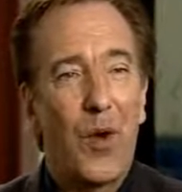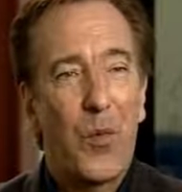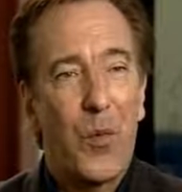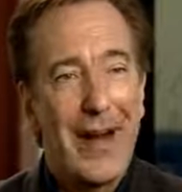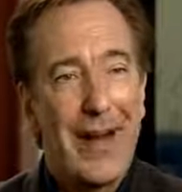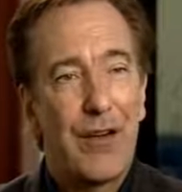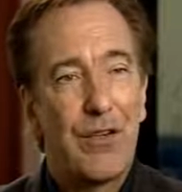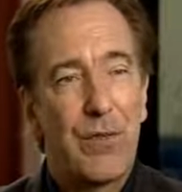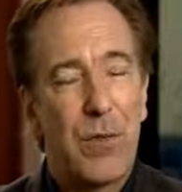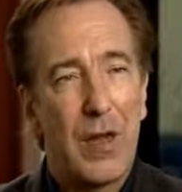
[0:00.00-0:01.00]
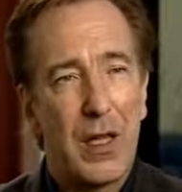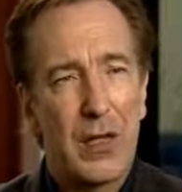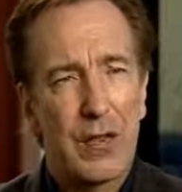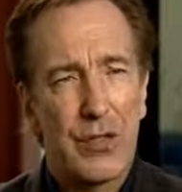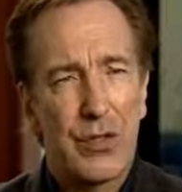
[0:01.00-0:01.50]
aware of what the
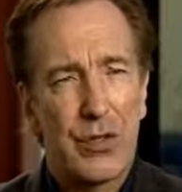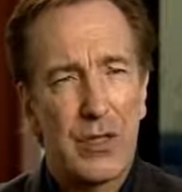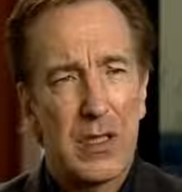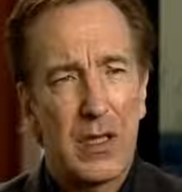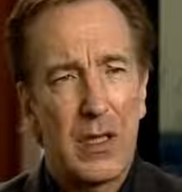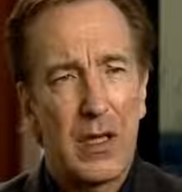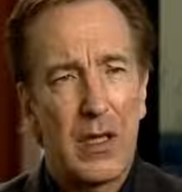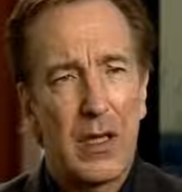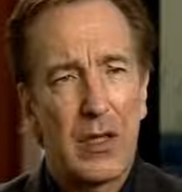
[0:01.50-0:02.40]
other stories are.